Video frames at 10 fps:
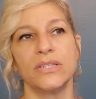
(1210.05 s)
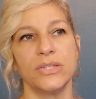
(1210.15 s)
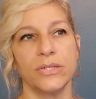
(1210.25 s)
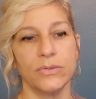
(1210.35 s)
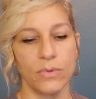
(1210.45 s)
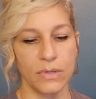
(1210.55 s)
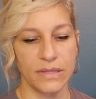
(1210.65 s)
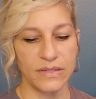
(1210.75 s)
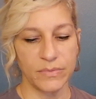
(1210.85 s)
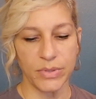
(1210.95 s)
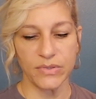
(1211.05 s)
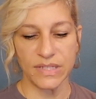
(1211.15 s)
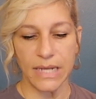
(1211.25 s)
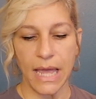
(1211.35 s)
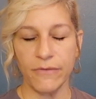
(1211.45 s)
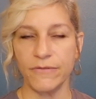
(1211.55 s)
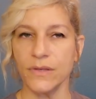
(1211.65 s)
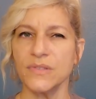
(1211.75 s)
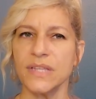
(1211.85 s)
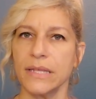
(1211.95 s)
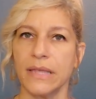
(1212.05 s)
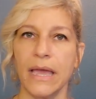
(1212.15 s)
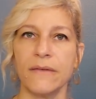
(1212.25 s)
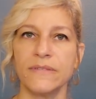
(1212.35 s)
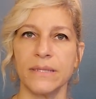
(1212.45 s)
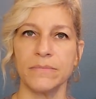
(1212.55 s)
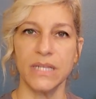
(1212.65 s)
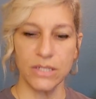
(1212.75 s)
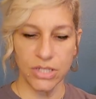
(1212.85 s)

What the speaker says: to you or this person feels like they have something